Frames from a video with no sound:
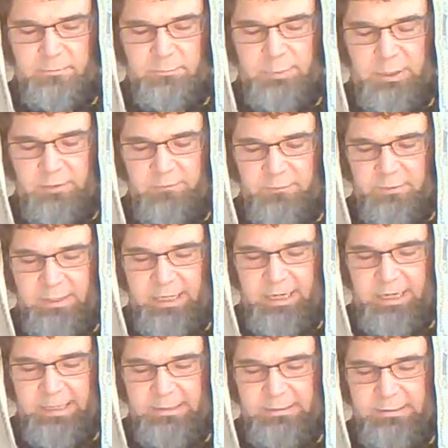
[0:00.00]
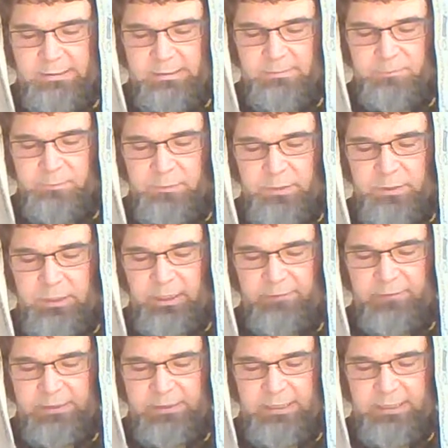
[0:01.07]
beautiful gate of
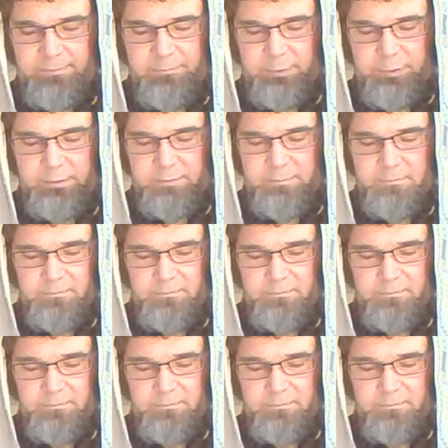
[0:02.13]
the temple.